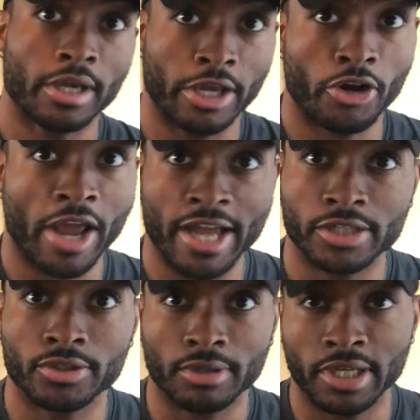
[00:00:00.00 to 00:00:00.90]

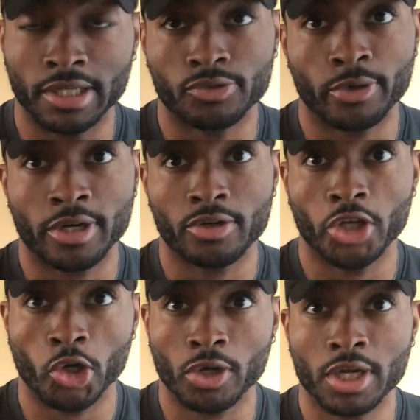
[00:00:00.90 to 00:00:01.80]
international league as well,
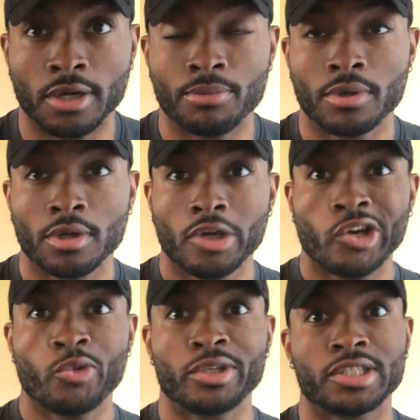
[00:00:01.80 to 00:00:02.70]
Eurocup,
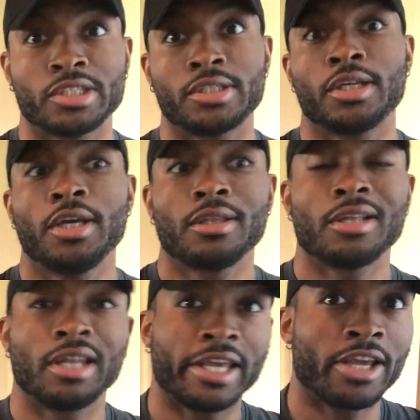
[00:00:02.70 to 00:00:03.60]
which is the
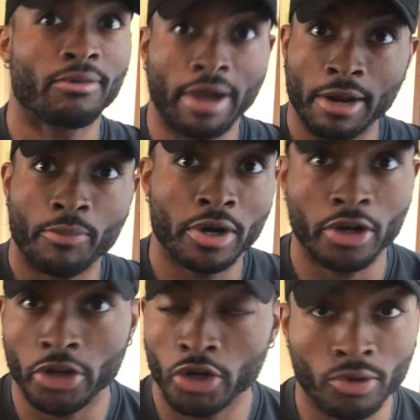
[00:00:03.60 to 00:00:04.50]
league right up under
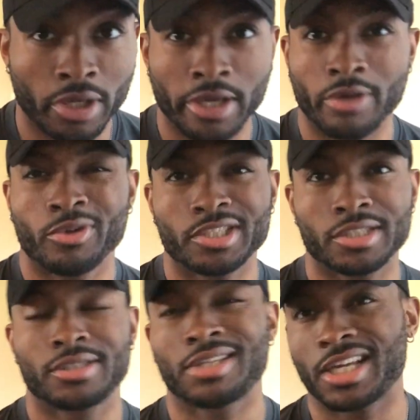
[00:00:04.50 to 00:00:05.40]
the Euro League, which
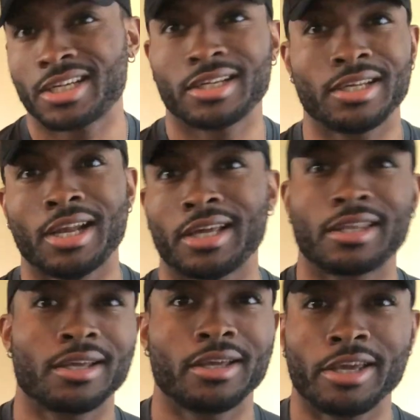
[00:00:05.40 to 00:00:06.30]
is technically like
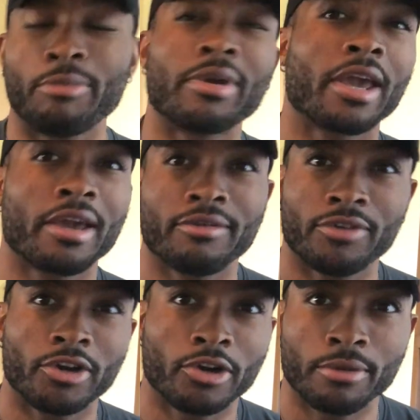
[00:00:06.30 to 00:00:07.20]
the NBA of
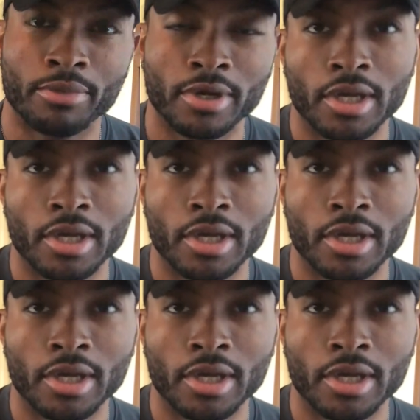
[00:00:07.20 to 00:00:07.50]
Europe.